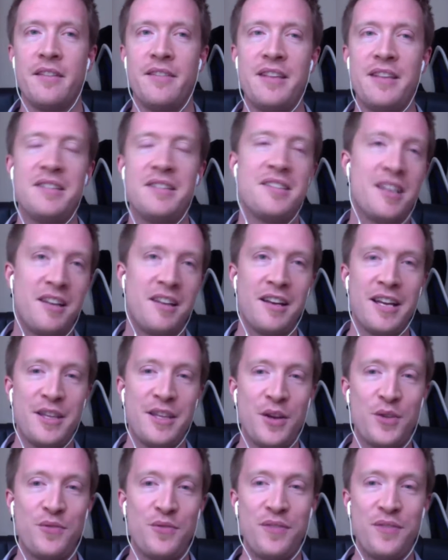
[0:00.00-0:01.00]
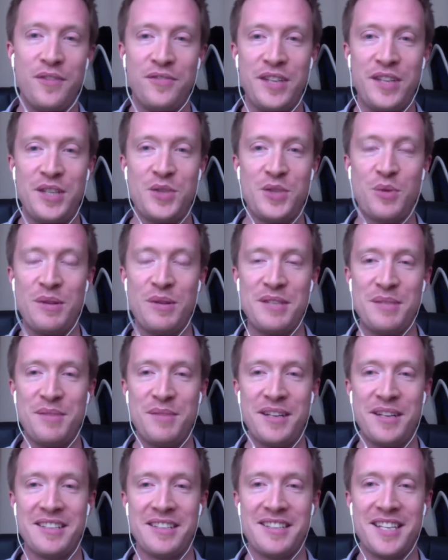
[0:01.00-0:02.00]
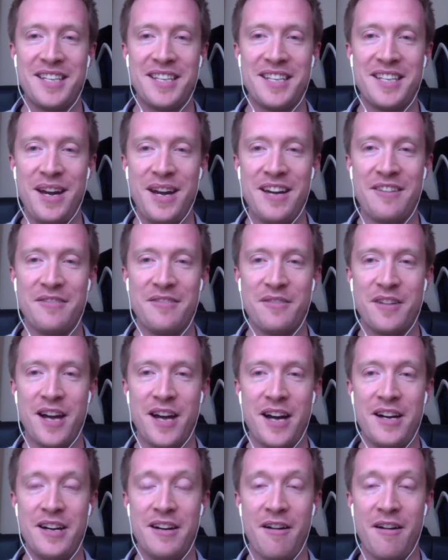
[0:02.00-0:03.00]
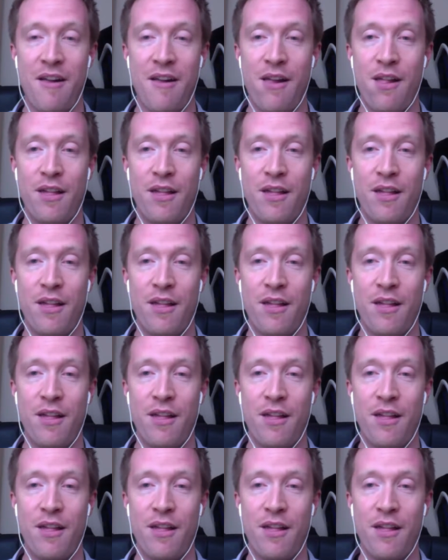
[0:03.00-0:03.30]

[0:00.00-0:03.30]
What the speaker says: Then suddenly those 15, 20 minutes that you have are